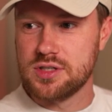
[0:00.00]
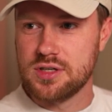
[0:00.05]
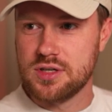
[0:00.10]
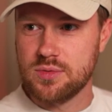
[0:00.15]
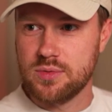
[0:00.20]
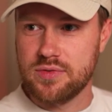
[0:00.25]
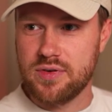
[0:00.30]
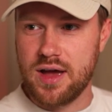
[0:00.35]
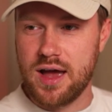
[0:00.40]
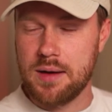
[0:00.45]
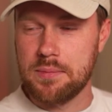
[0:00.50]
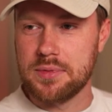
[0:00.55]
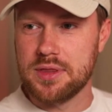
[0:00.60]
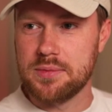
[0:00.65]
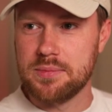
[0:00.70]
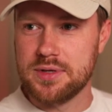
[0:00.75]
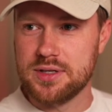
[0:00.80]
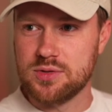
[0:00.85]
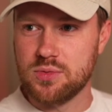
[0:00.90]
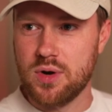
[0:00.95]
with ham in the
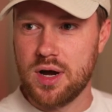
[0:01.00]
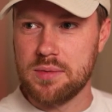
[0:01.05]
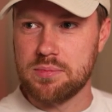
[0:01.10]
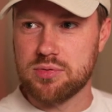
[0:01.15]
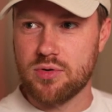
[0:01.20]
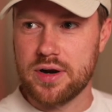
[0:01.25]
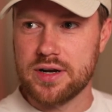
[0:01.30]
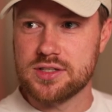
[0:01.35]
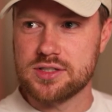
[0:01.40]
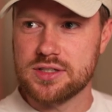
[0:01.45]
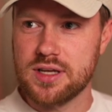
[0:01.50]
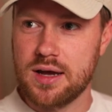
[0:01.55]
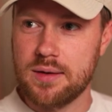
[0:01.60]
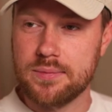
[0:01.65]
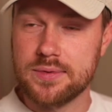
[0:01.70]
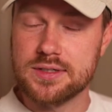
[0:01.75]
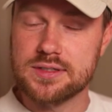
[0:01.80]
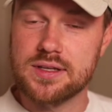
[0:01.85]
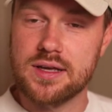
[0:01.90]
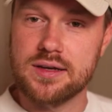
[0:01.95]
middle a bread
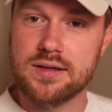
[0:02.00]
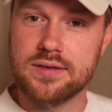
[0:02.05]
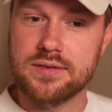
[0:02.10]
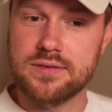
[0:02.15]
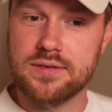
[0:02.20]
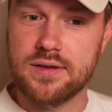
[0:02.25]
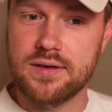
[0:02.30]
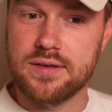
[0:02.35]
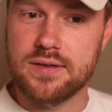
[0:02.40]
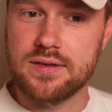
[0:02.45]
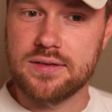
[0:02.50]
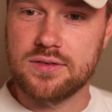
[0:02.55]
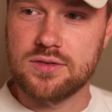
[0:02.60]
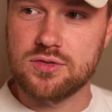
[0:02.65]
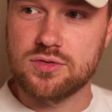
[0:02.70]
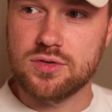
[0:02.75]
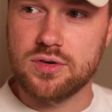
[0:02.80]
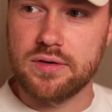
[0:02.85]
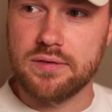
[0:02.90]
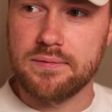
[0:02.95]
sandwich. That is true.